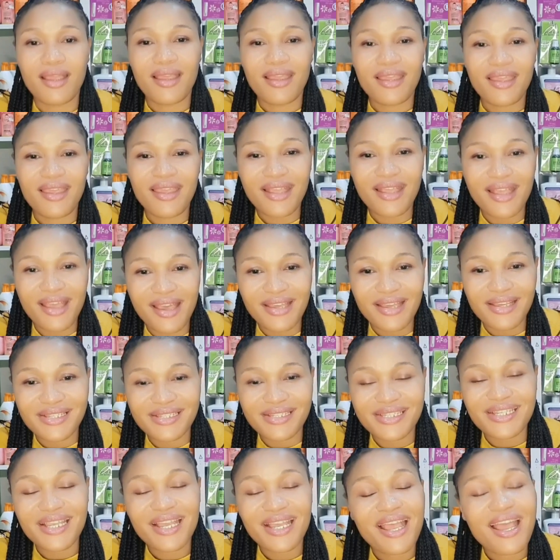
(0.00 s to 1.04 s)
Hey
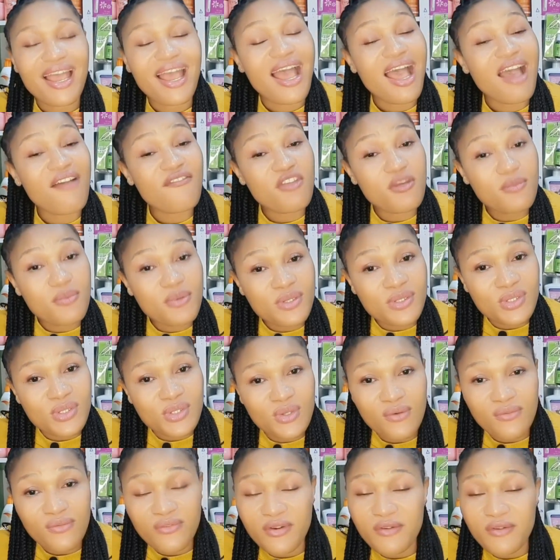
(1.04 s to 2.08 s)
guys, have you been
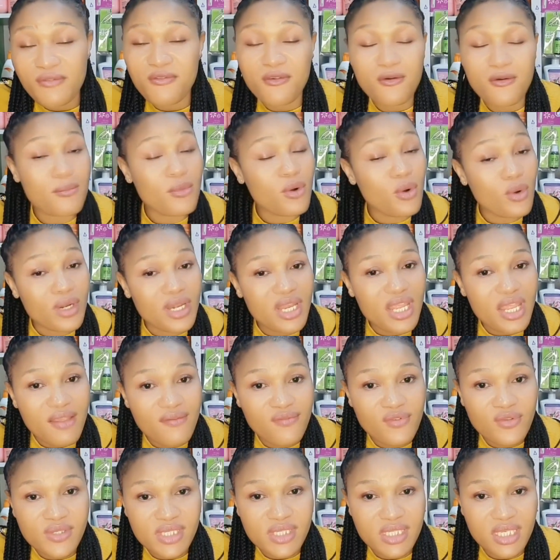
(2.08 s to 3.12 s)
suffering from
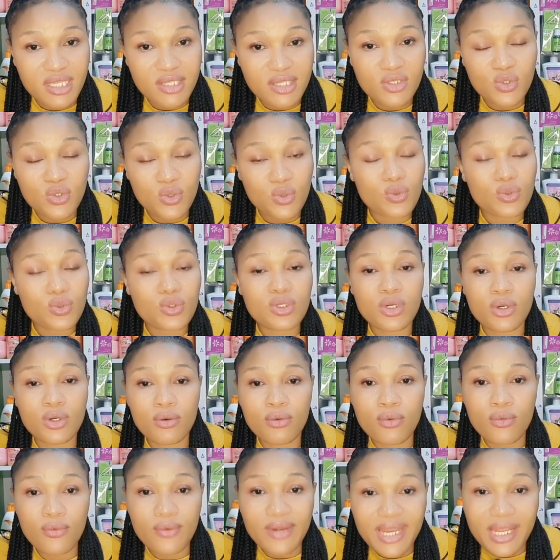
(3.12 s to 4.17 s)
uneven skin tone,
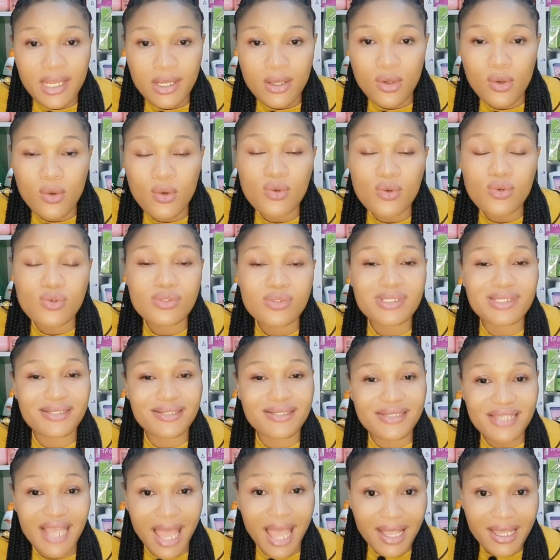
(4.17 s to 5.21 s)
wrinkles,
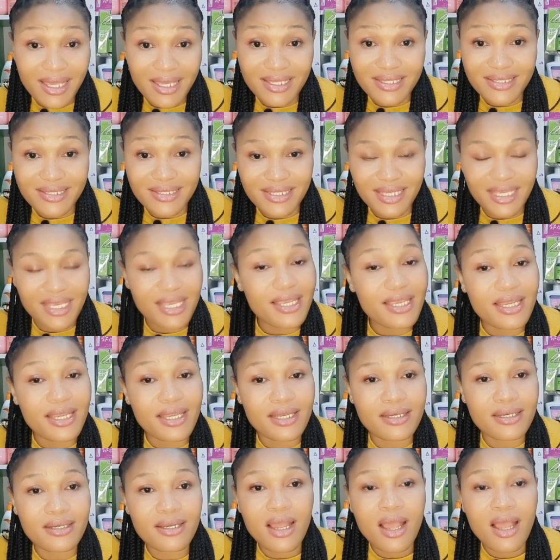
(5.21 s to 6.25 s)
saggy
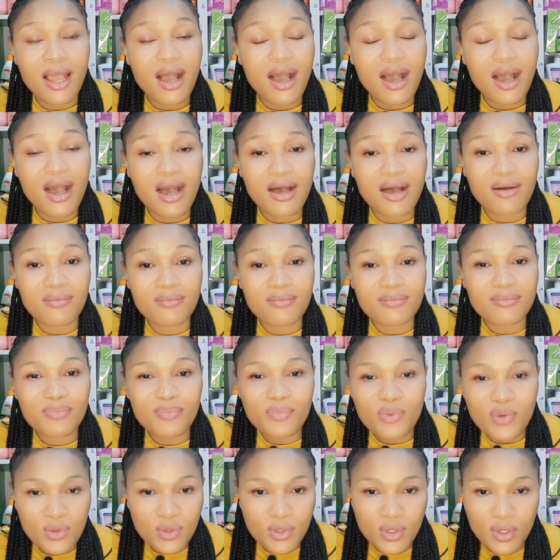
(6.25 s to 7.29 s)
skin, uh,
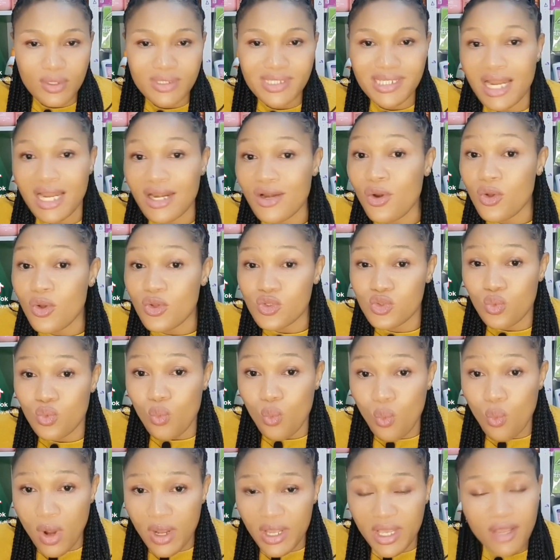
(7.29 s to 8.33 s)
products are not
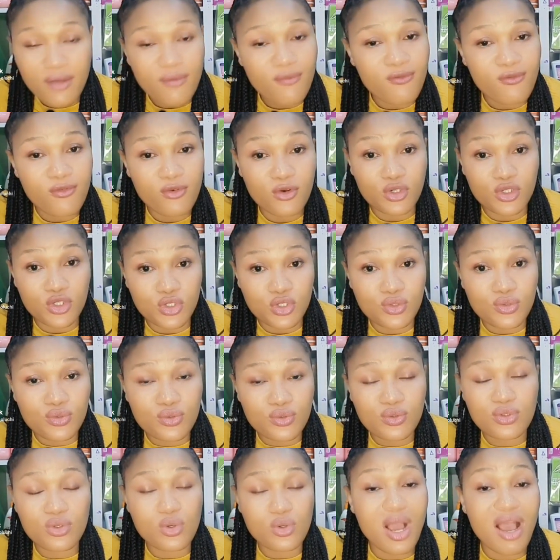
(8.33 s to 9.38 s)
working for you,
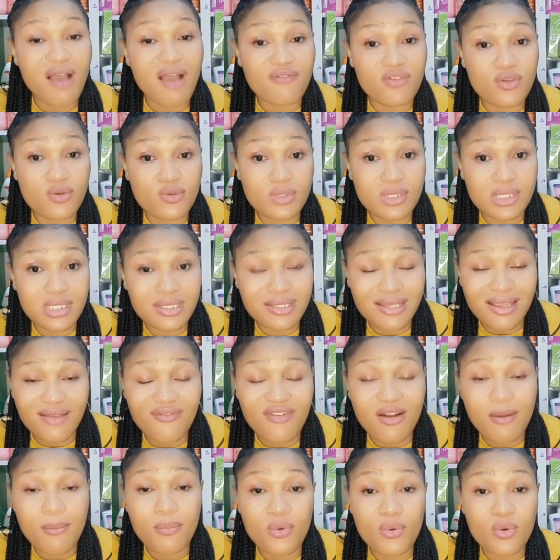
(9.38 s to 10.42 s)
you have used
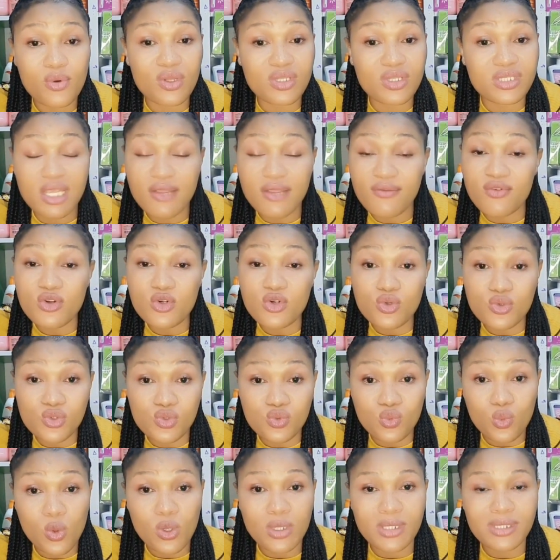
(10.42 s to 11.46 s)
several products, even those
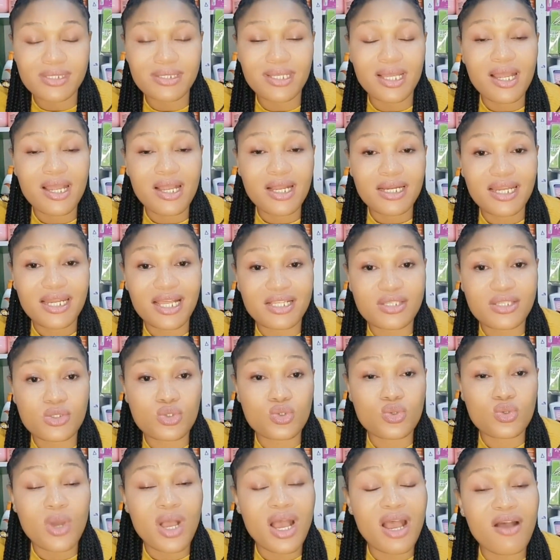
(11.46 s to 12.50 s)
ones that
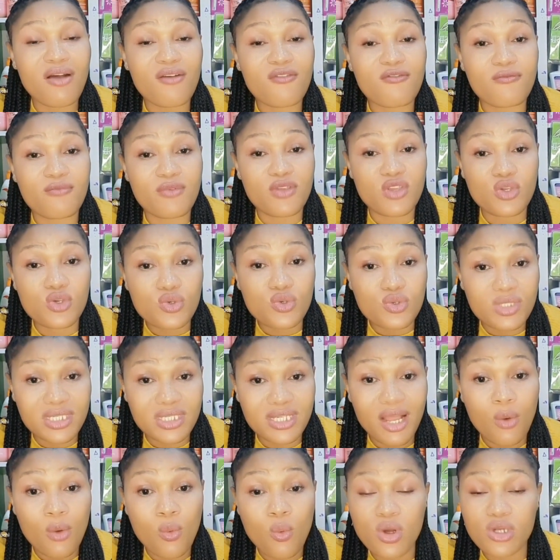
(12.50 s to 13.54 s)
you have been using
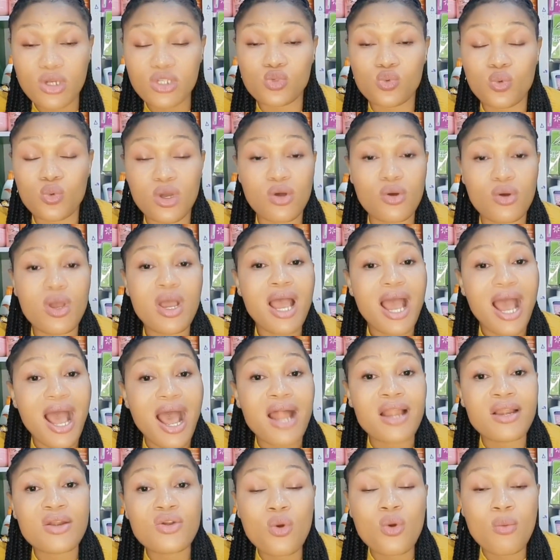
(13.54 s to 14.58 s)
that works well are
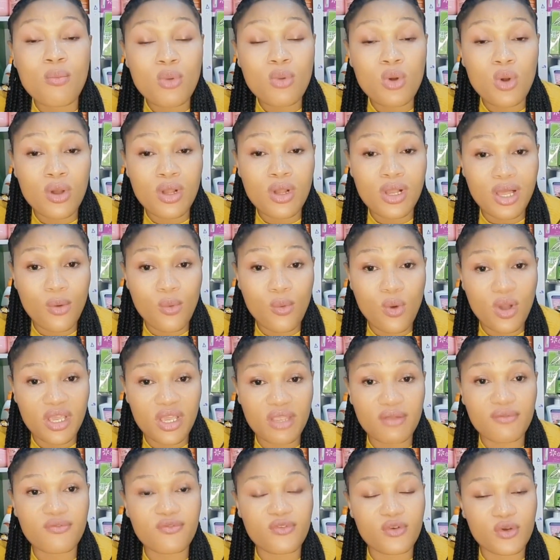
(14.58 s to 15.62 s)
no longer
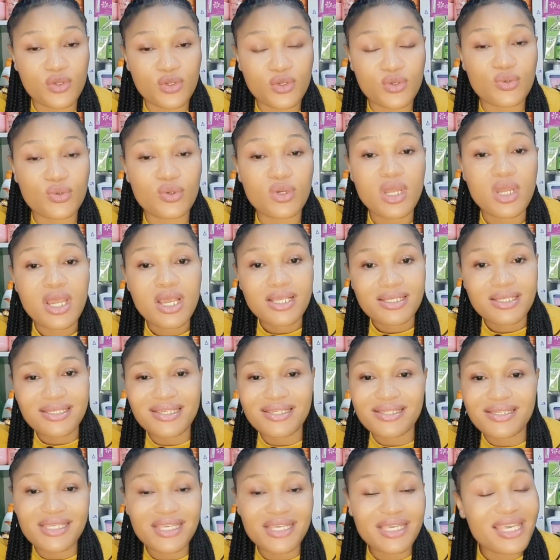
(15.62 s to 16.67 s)
working for you. See,
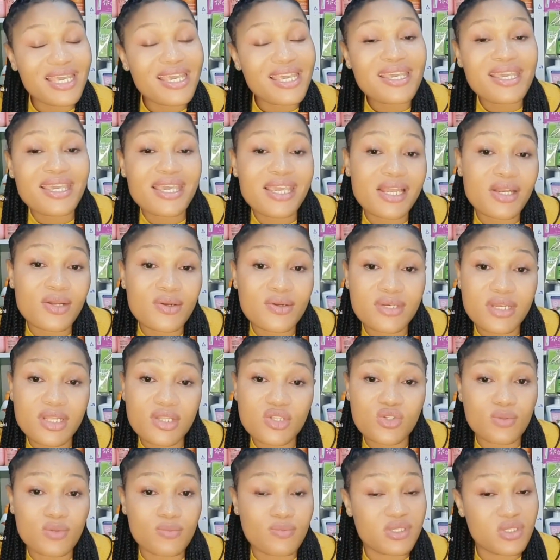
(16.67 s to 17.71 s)
skincare don't need
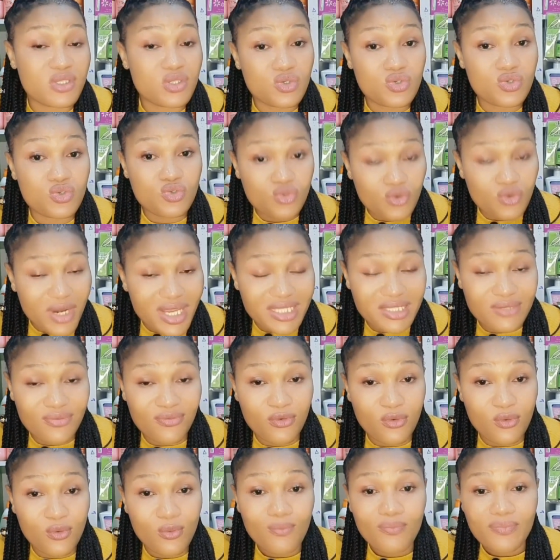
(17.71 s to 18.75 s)
to be
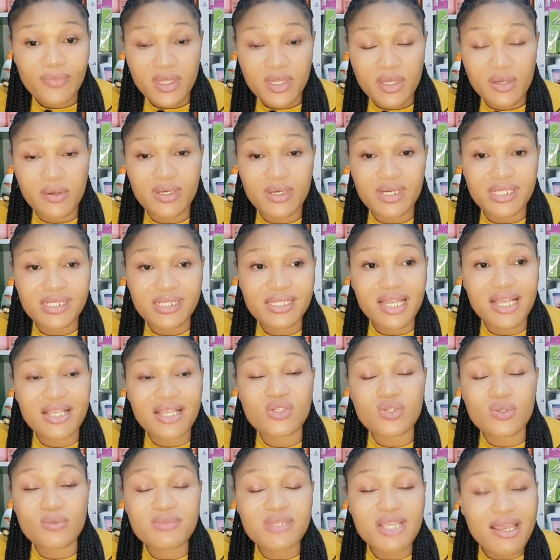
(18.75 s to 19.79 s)
stressful you understand
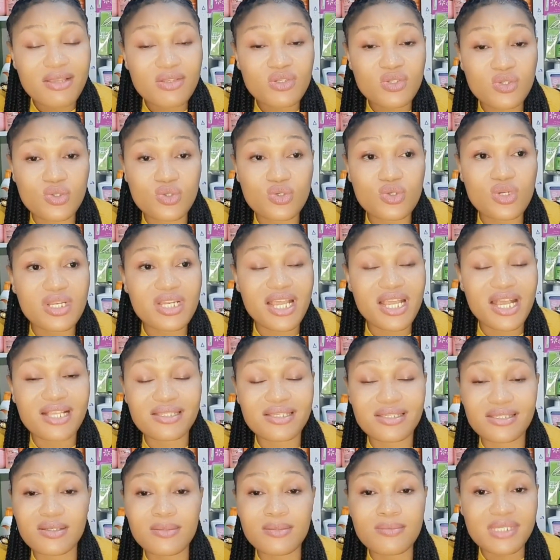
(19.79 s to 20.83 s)
sometimes you there are
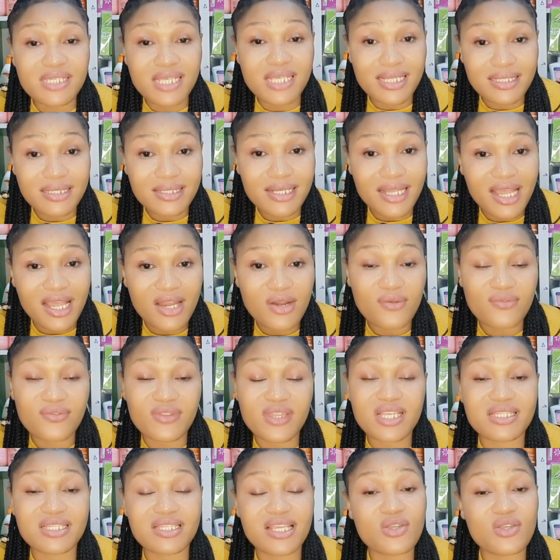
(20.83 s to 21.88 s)
some certain kind of
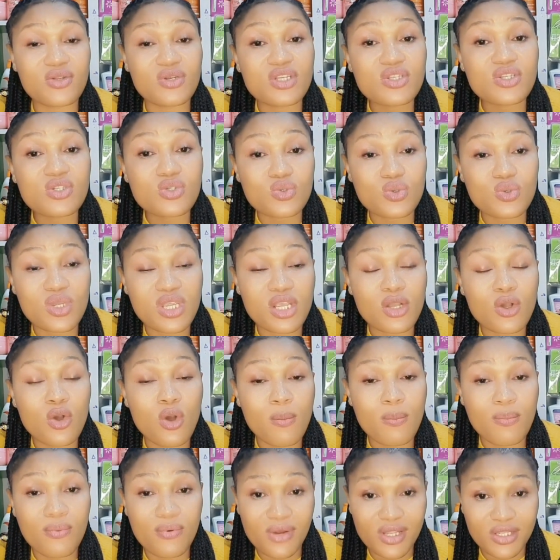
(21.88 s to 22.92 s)
things that you need to
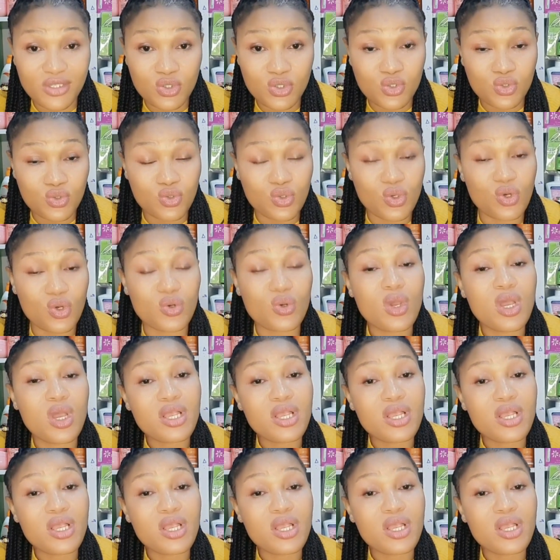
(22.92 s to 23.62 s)
incorporate to your